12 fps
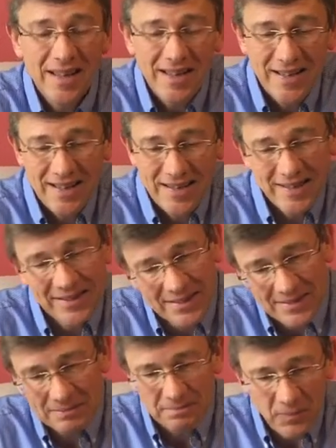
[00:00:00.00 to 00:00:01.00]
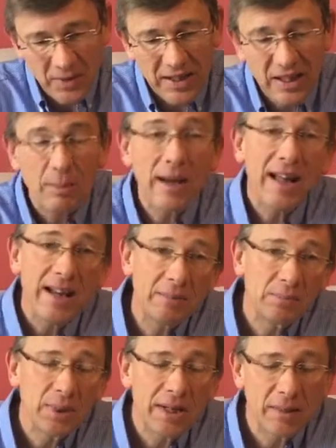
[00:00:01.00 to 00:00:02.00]
And thinking about
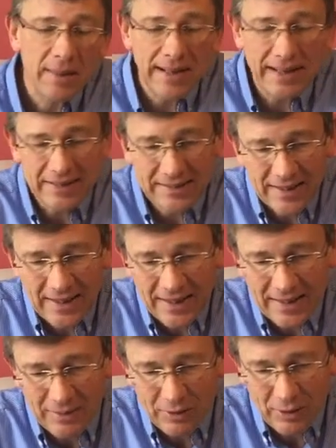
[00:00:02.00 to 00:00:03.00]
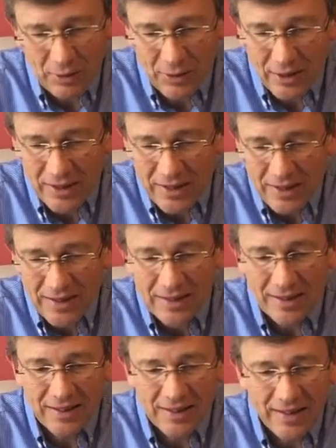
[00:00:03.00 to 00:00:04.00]
it, praying about it, and if the Lord
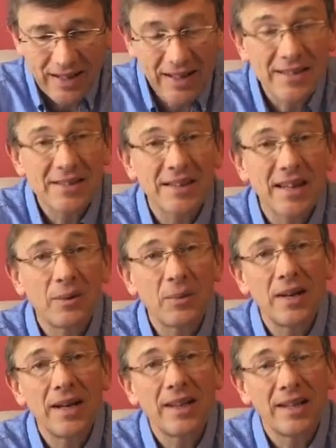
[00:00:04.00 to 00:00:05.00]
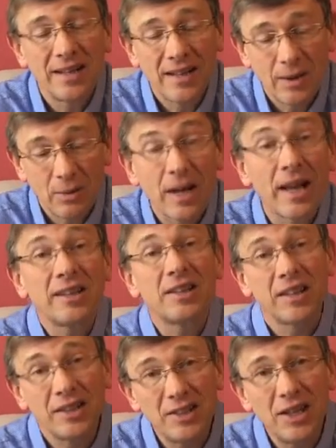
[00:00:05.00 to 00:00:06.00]
uh, guides in that way, then I would like to
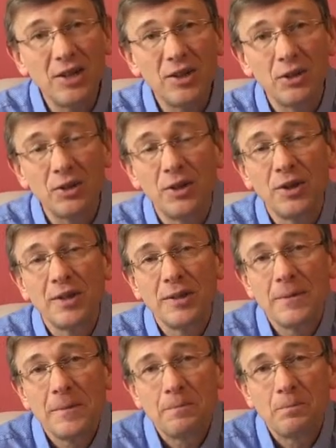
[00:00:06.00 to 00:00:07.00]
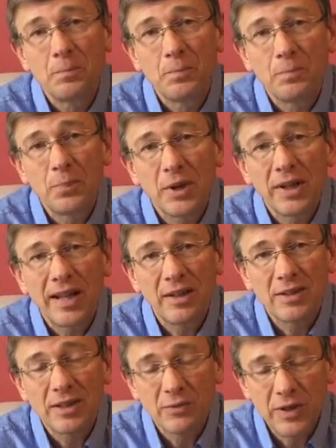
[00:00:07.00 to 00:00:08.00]
continue putting out
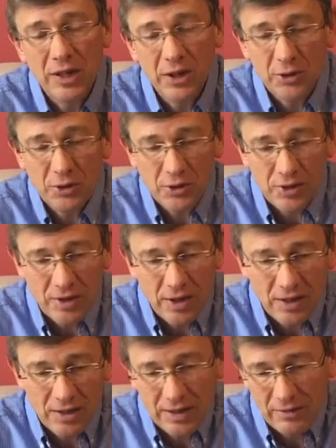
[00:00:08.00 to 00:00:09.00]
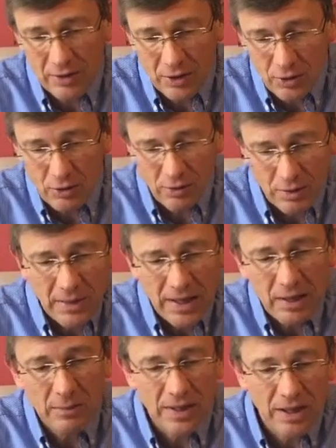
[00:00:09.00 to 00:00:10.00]
these videos, even though it may
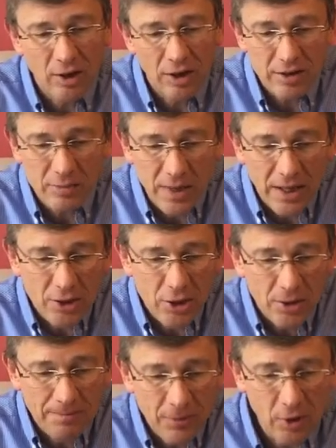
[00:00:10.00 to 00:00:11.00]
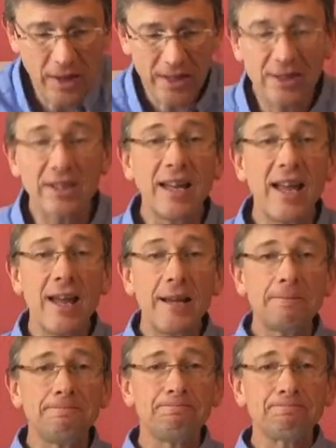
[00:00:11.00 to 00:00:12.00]
not be nearly as much. Okay, today
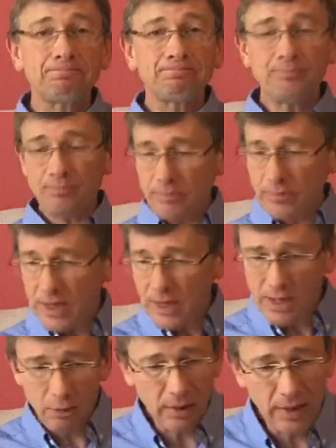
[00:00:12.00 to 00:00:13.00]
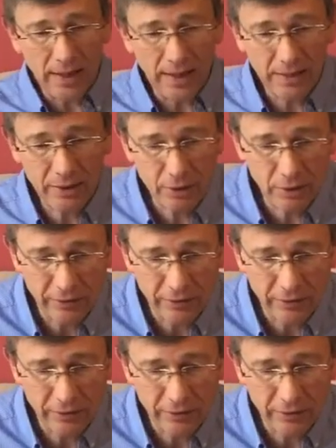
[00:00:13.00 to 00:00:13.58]
I would like to